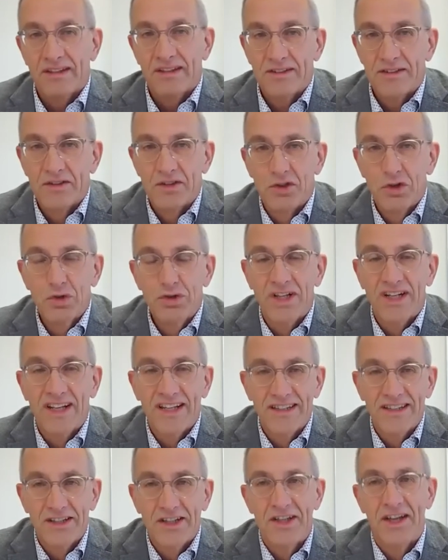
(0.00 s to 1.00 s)
looking
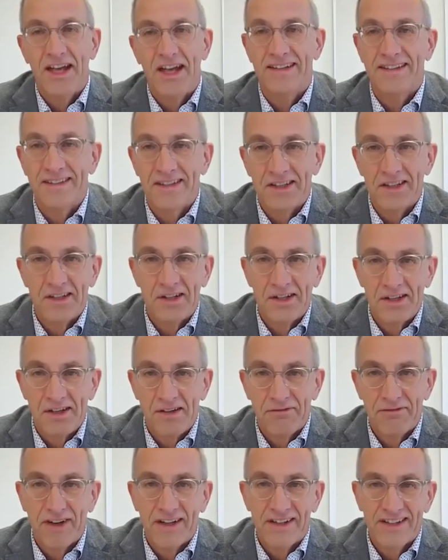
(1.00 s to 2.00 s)
at the at the
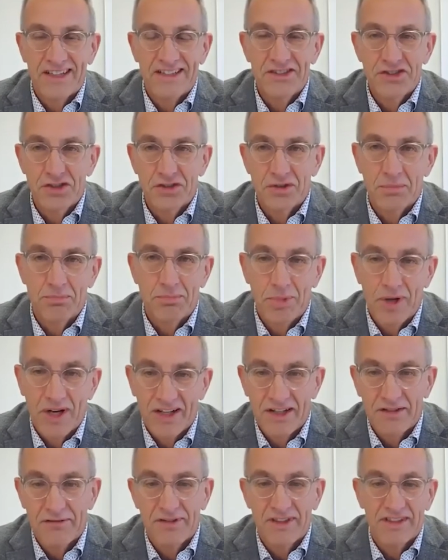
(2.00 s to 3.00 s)
financial
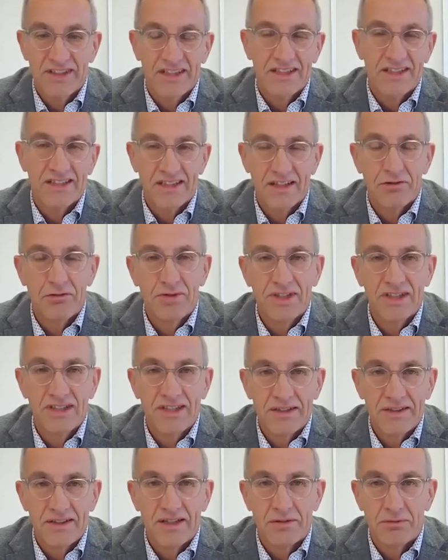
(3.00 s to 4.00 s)
part of it, it
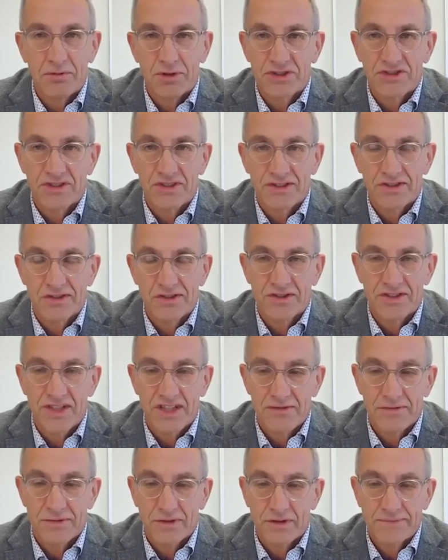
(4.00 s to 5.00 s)
really was
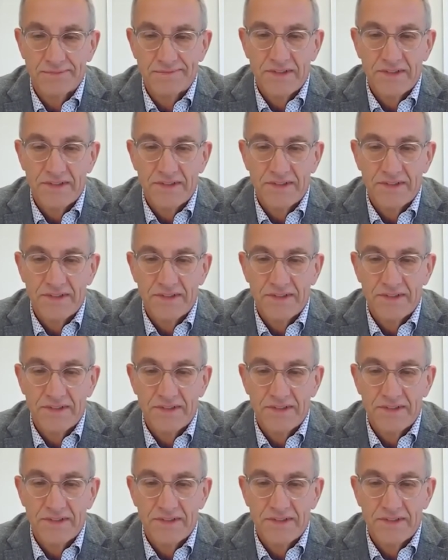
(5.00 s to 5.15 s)
successful.